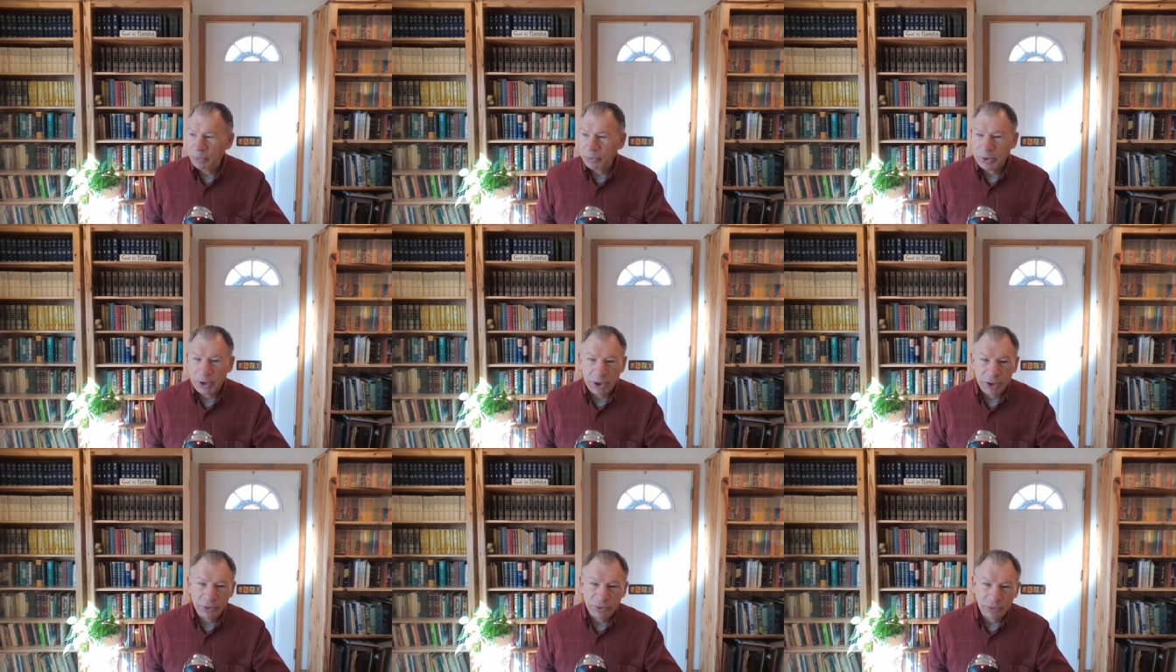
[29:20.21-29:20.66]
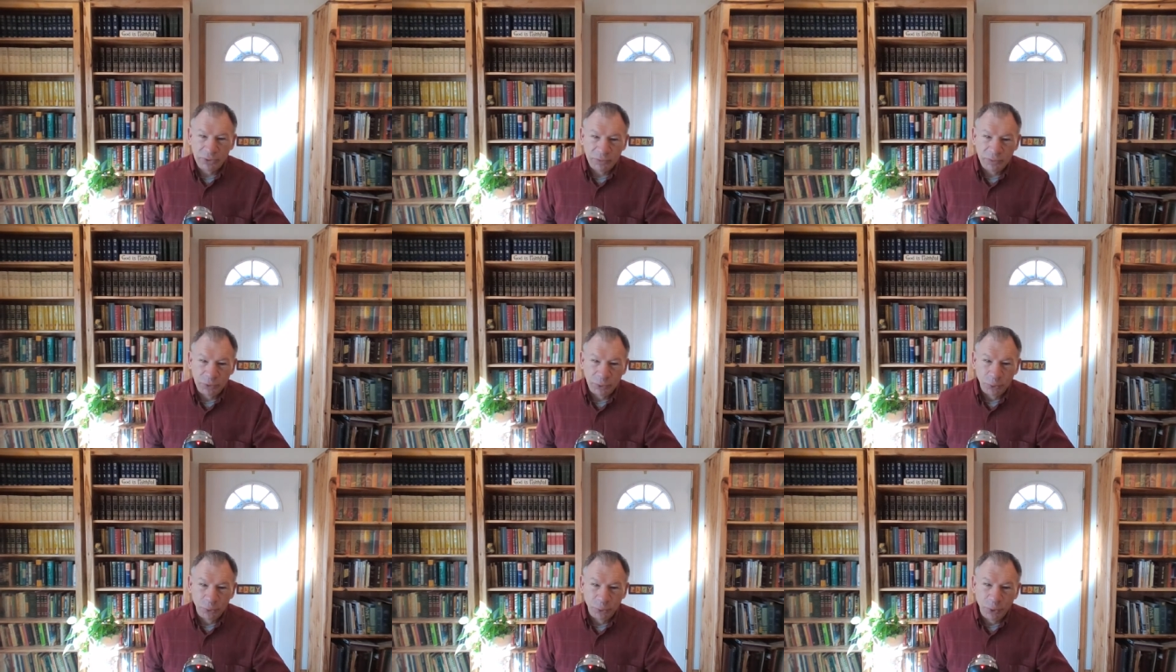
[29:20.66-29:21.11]
Okay, so
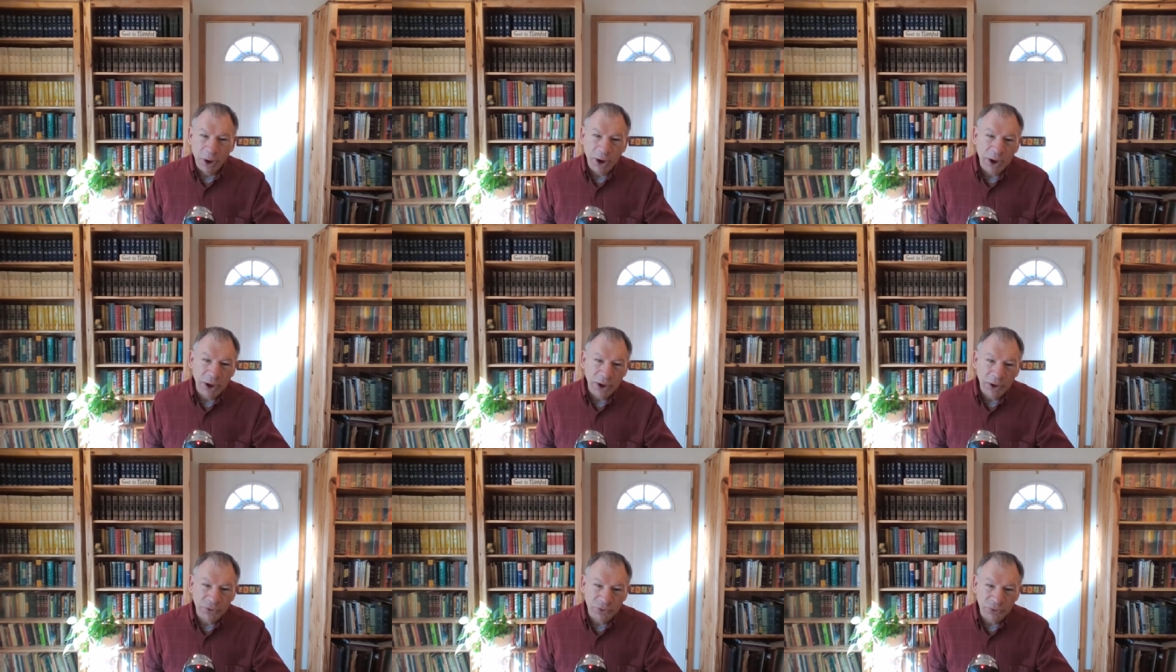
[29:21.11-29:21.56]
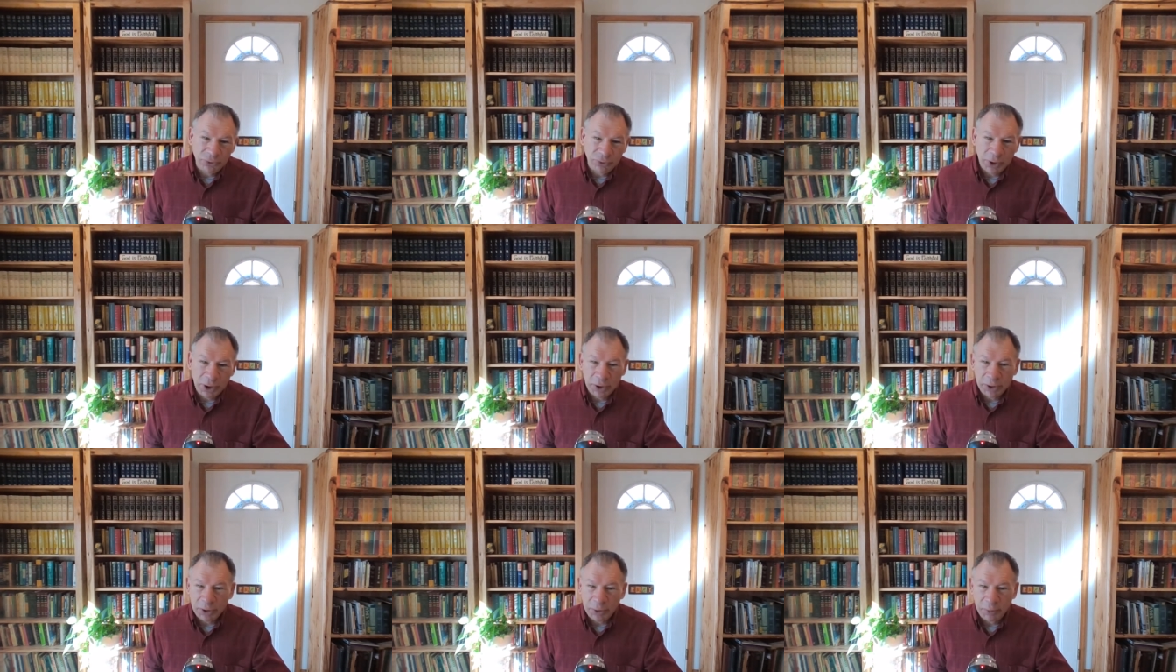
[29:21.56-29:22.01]
if you're wise, you're
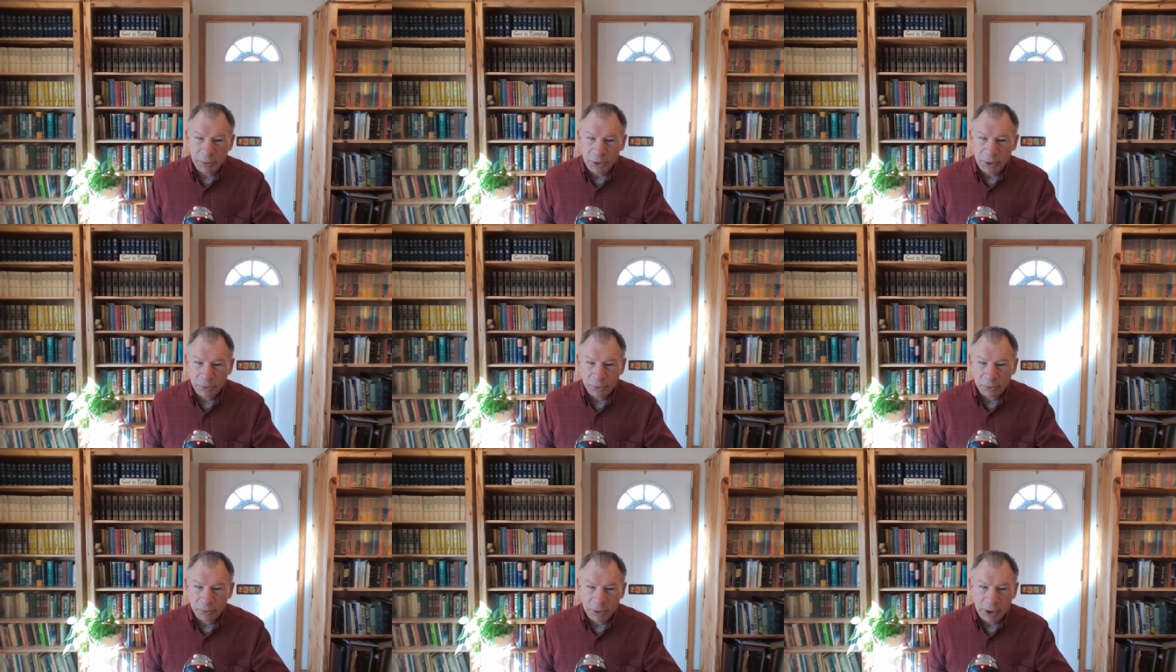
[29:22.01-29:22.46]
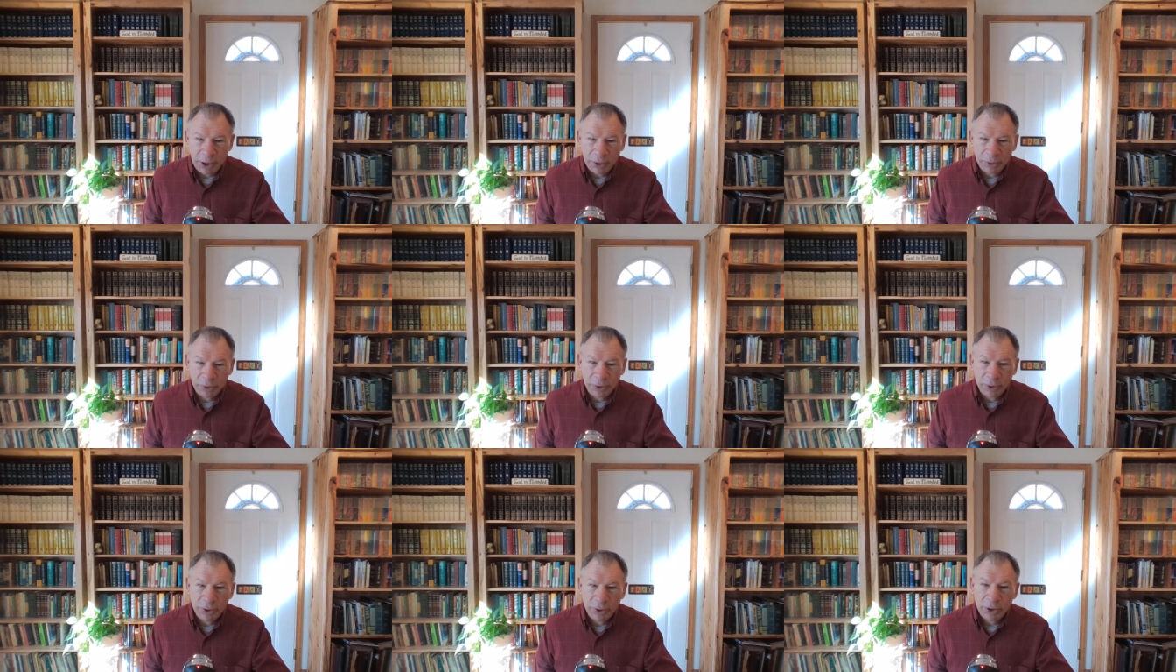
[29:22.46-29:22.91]
not going to be going
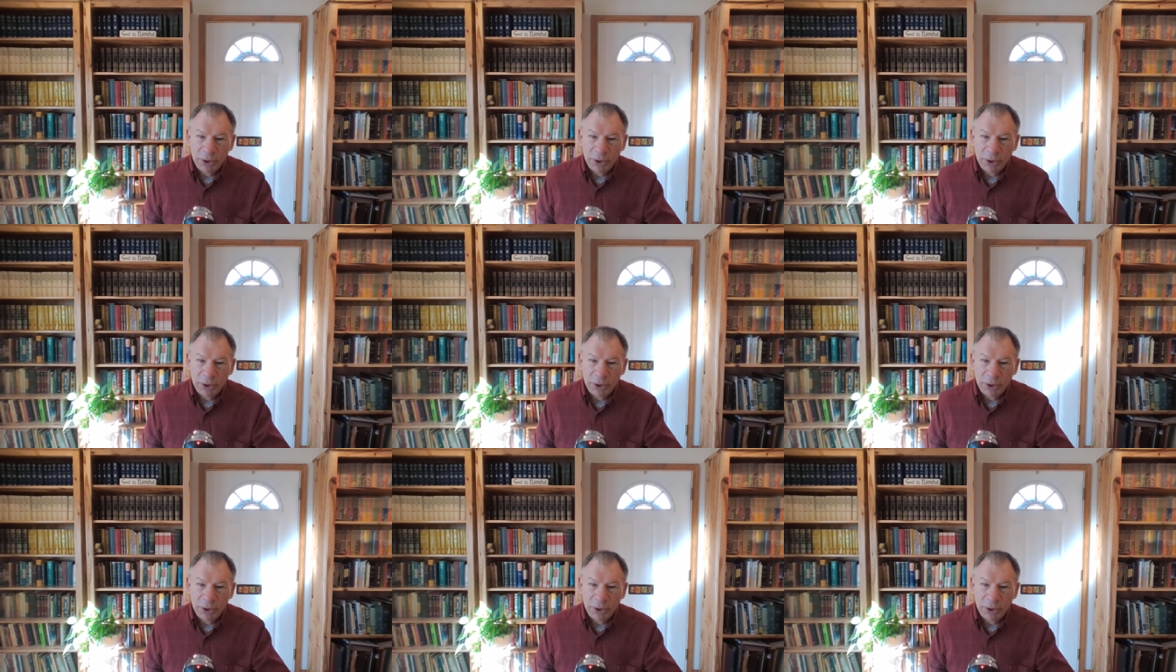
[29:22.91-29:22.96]
around